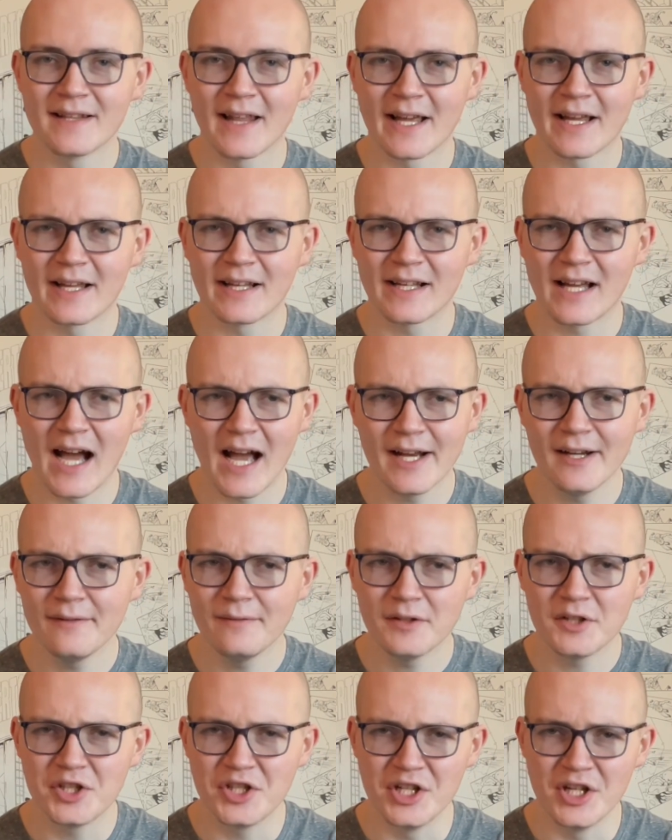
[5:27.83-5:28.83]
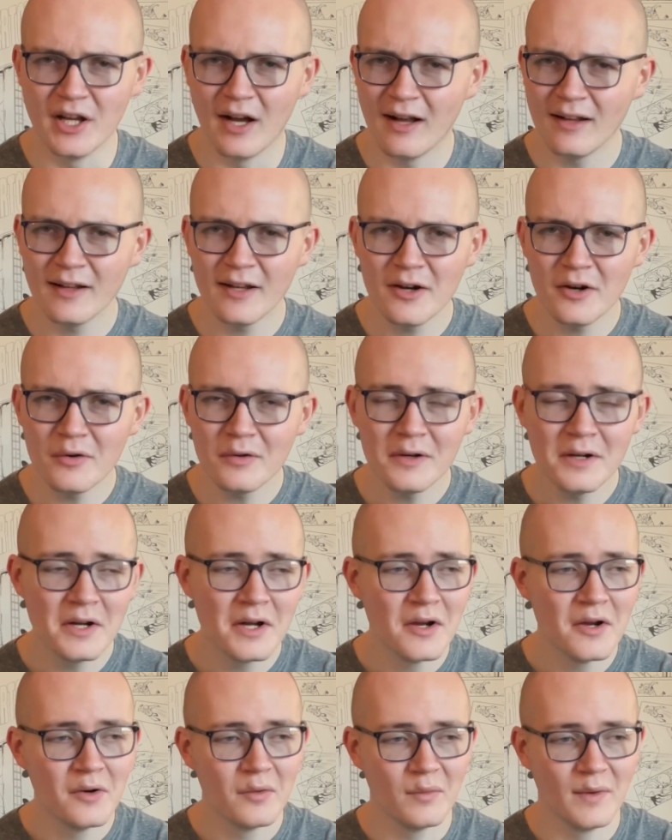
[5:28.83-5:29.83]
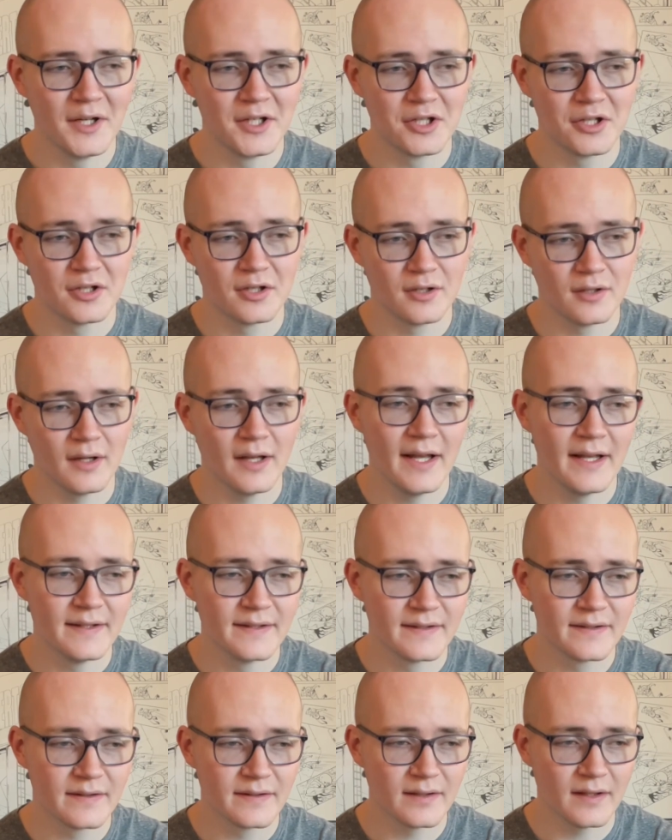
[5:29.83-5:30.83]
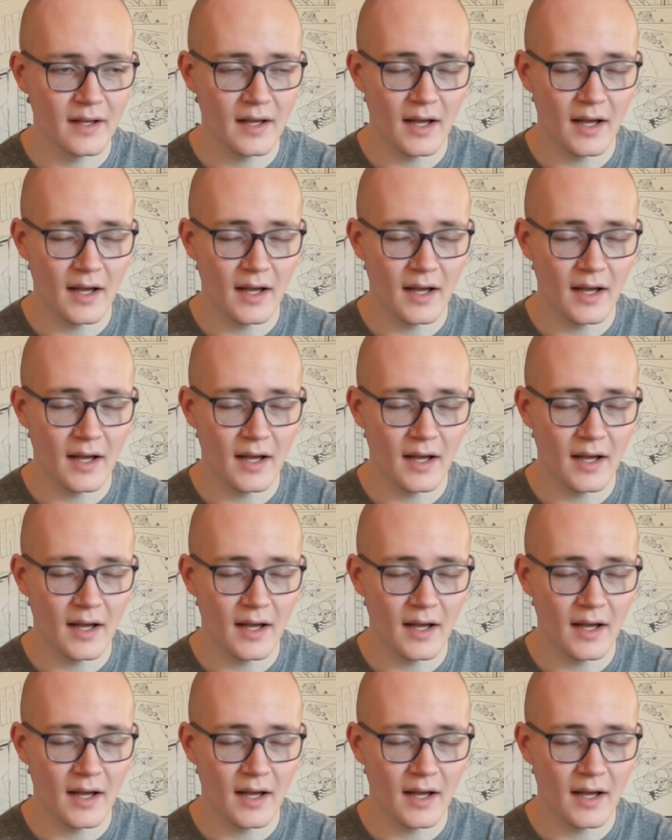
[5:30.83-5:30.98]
like a kind of a giallo, which is